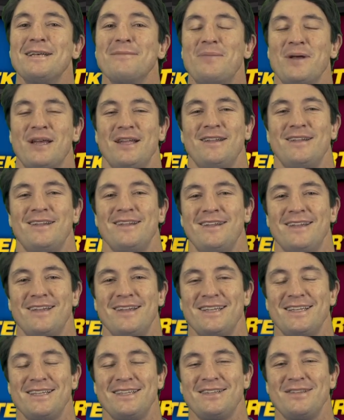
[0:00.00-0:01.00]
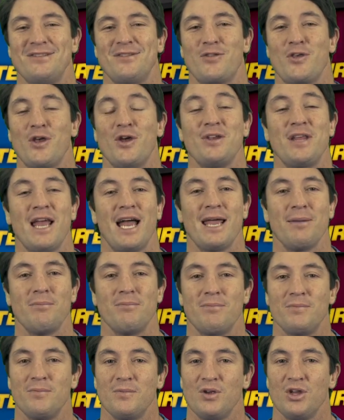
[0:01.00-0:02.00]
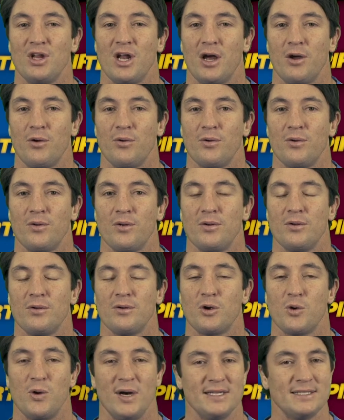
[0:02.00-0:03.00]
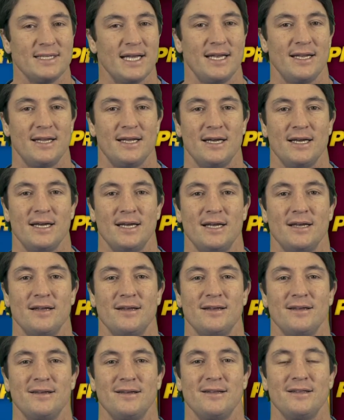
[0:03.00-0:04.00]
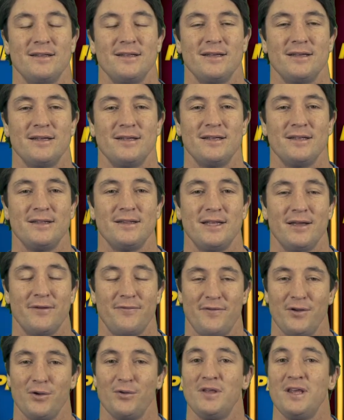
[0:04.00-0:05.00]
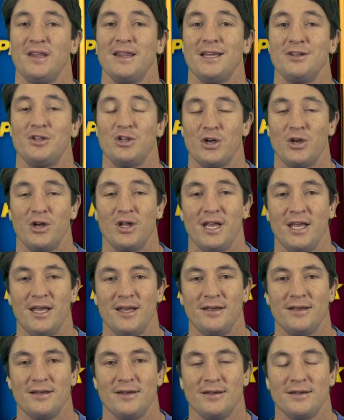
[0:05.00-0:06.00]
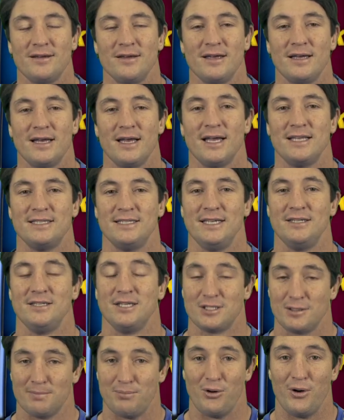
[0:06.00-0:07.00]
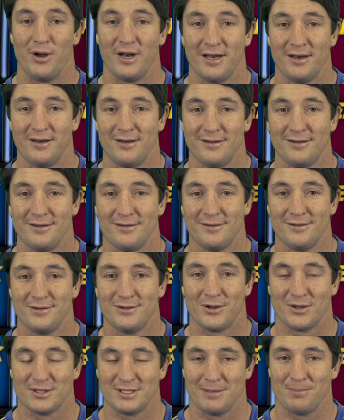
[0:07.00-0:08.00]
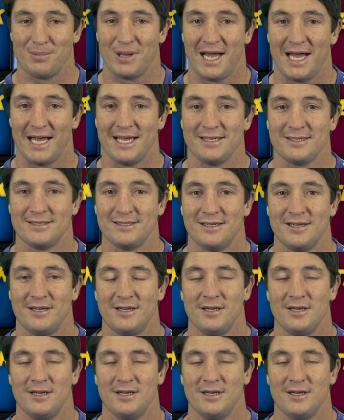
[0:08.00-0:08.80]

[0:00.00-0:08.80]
But third game, you know, Queensland, they're filthy, they're dirty, as in disappointed, not as in players.